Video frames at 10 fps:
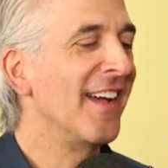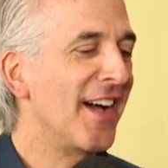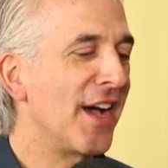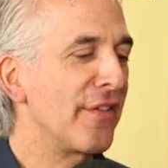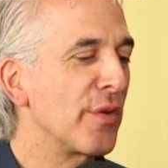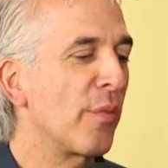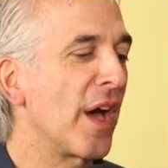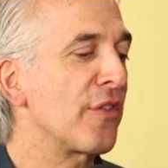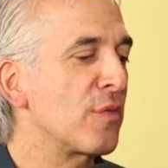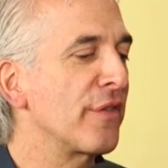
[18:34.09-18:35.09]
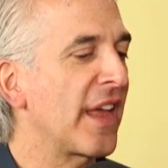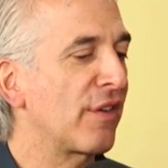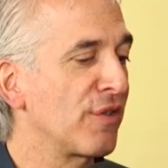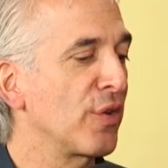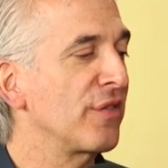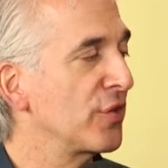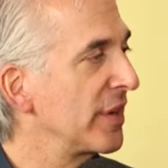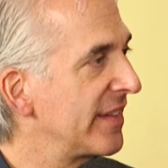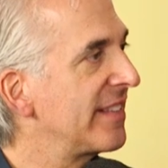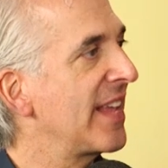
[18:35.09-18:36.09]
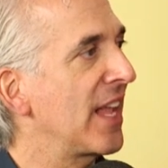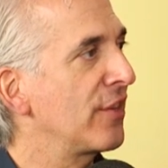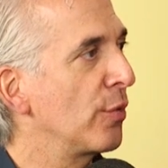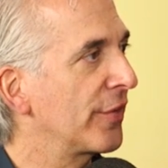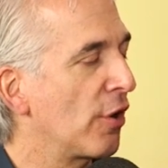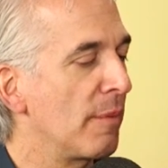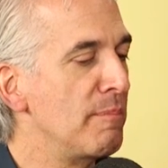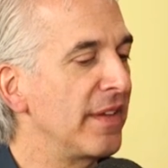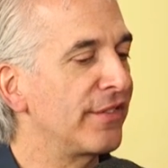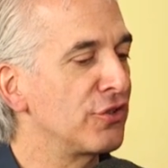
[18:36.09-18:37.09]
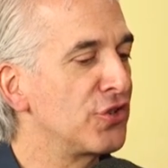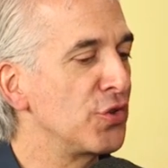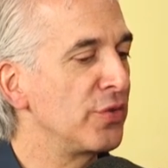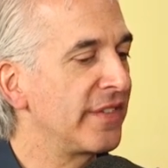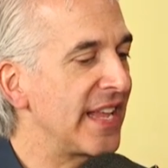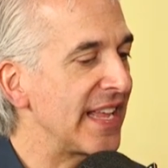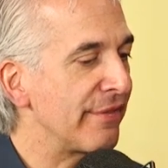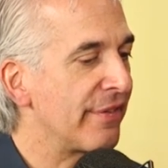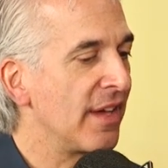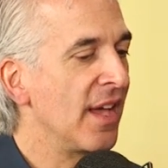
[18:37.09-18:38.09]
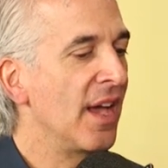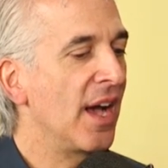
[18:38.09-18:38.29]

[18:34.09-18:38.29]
Uh, the other movie that I really, really did take to is called Miss Juneteenth, mm.